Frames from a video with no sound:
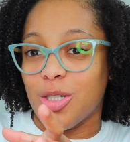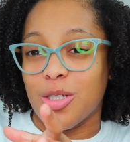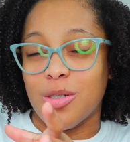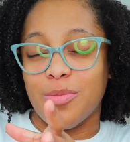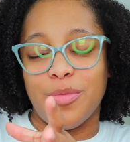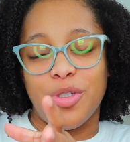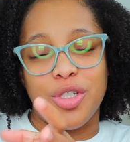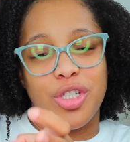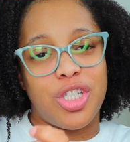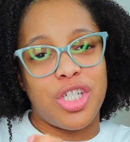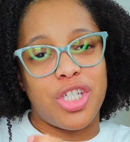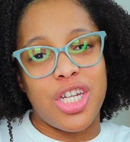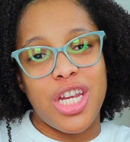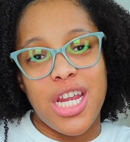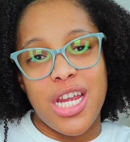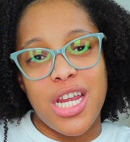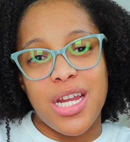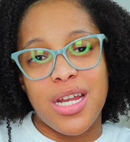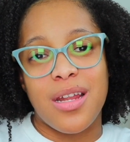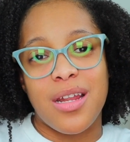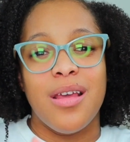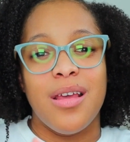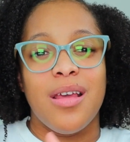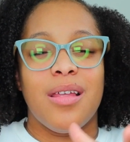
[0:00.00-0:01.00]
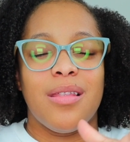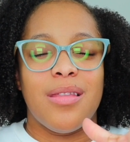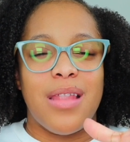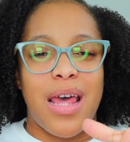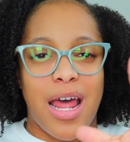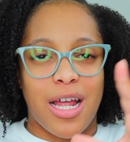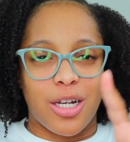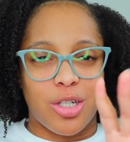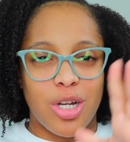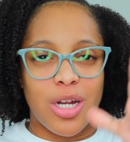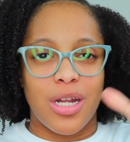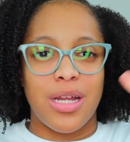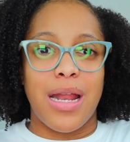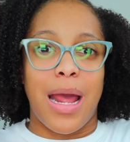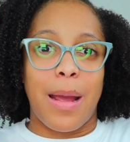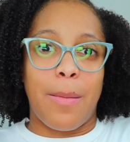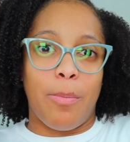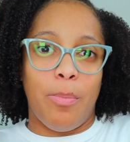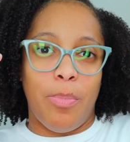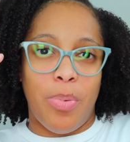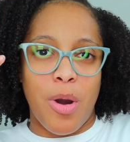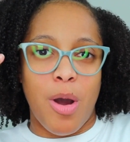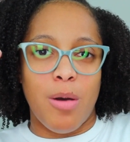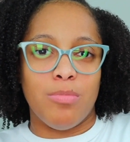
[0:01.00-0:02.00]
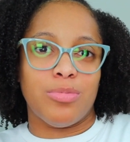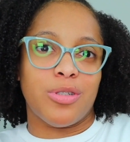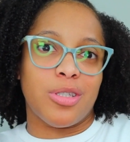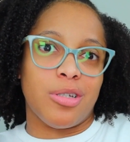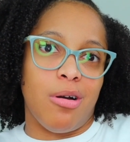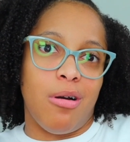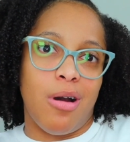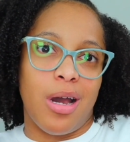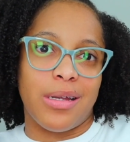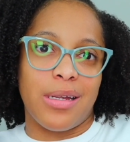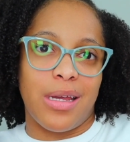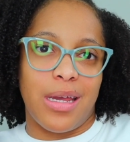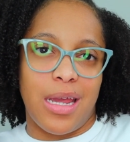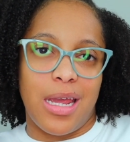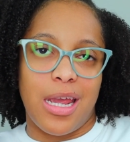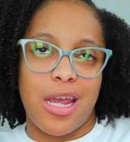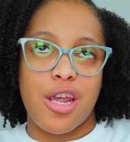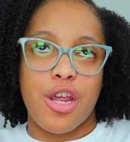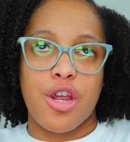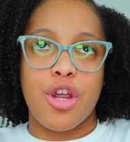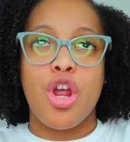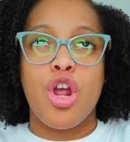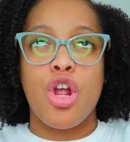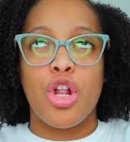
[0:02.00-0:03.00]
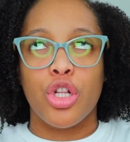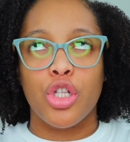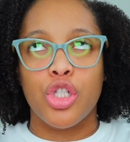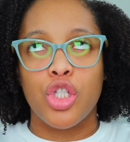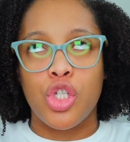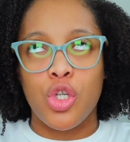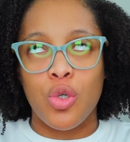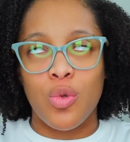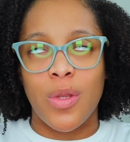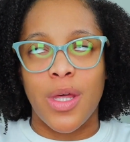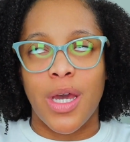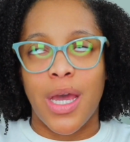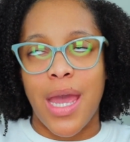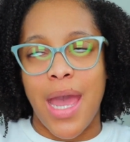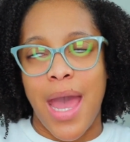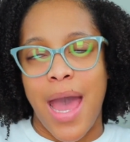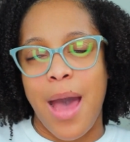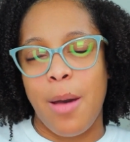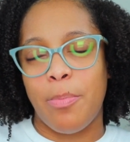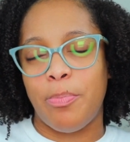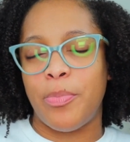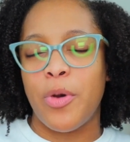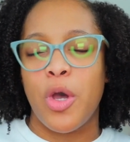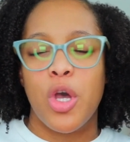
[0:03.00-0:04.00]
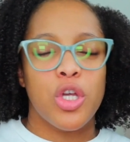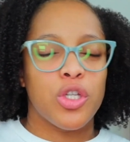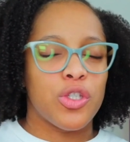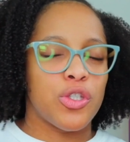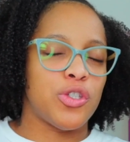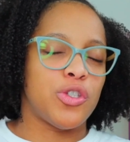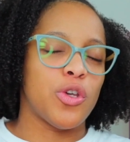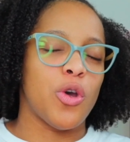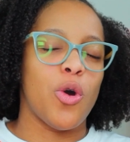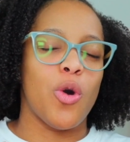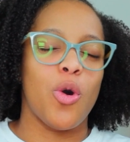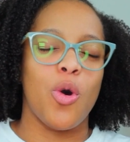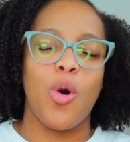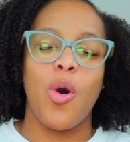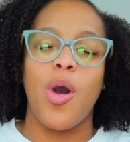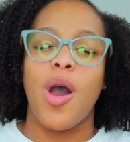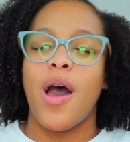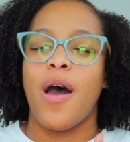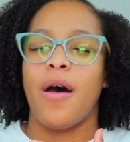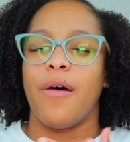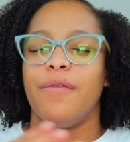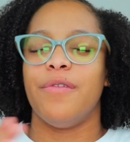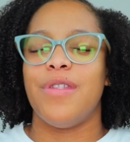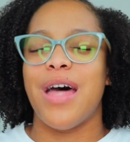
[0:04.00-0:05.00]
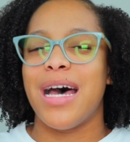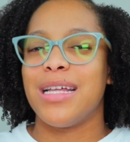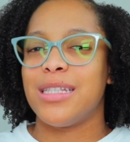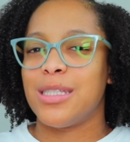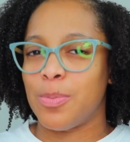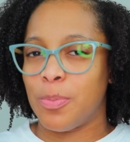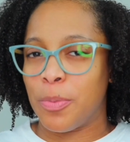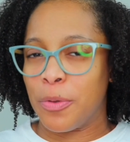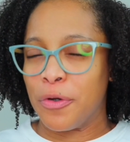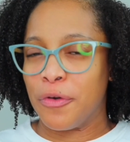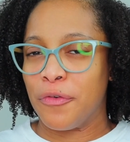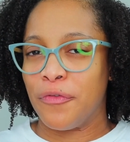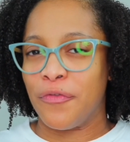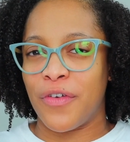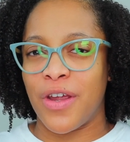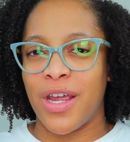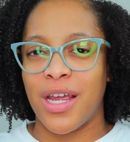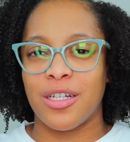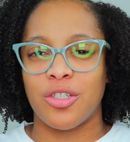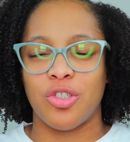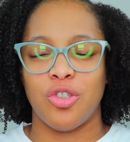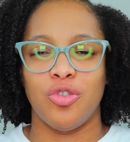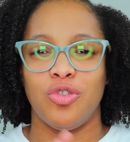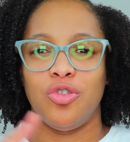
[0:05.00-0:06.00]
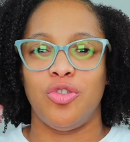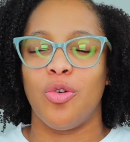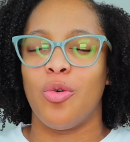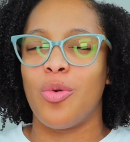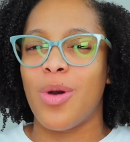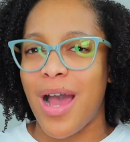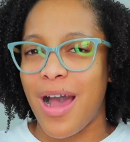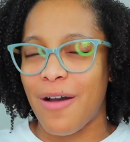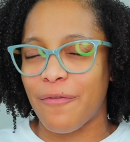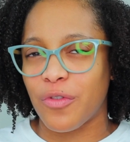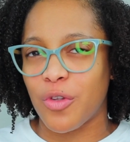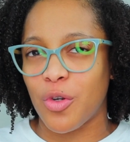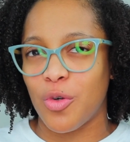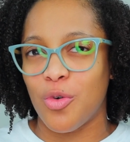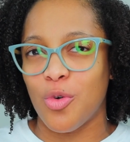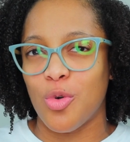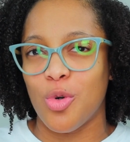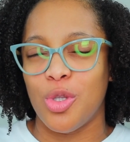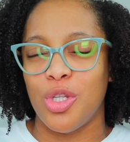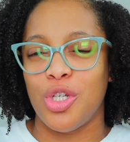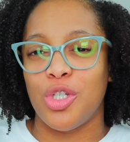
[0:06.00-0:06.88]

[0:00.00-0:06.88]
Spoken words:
machine that actually like pumps hot air to the cap. So that's perfect. You don't have to hold